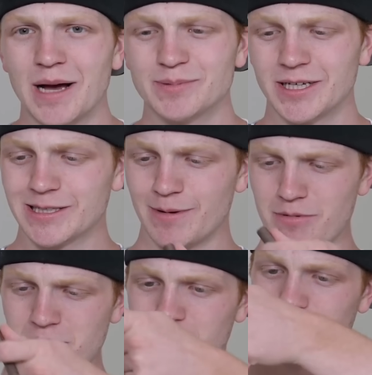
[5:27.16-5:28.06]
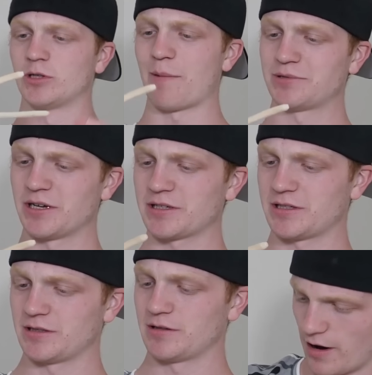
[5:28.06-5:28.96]
Chopsticks, maybe?
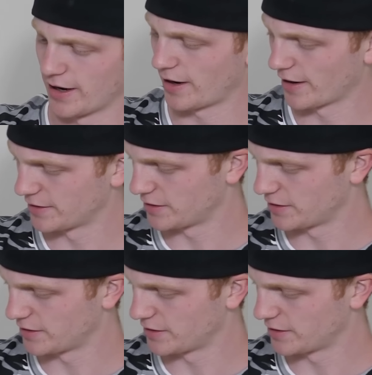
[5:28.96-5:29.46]
Chopsticks? Oh, I can